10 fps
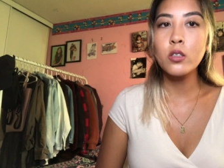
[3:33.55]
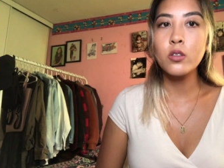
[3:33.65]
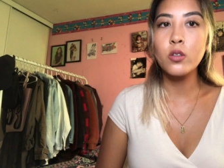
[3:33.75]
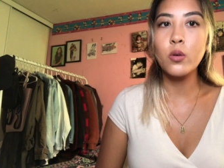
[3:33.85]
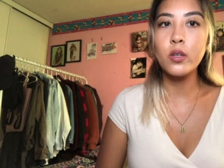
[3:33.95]

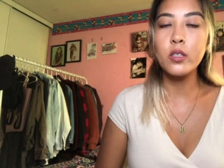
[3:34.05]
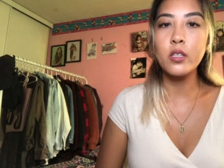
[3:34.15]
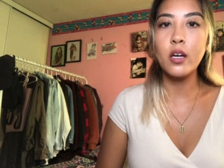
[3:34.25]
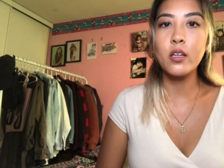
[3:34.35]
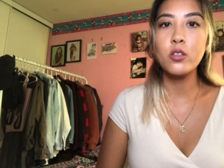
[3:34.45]
So I
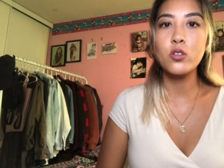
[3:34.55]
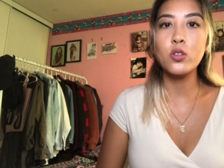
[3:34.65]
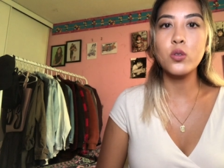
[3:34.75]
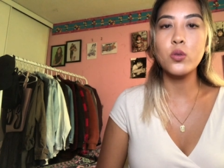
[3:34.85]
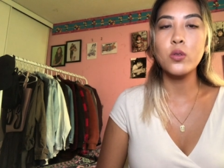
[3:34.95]
decided to
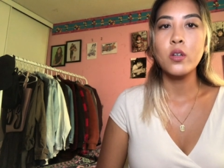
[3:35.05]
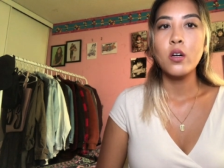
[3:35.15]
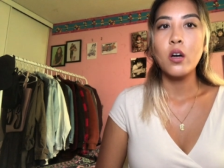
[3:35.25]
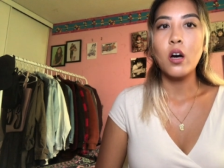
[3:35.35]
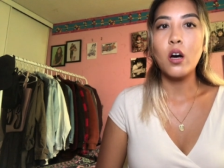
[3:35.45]
choose
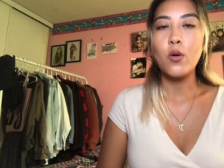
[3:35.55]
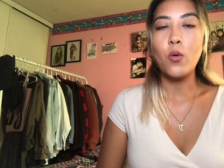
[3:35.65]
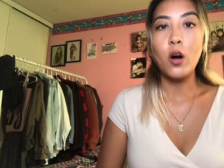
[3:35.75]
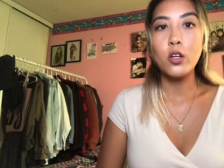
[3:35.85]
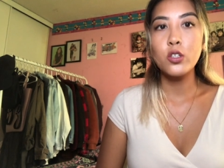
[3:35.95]
a
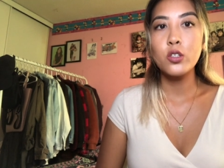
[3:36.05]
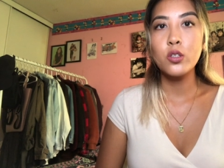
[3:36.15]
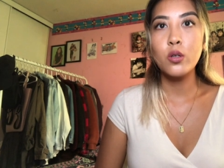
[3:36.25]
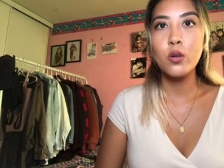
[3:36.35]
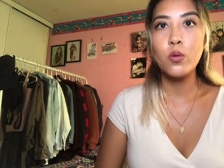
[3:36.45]
watch,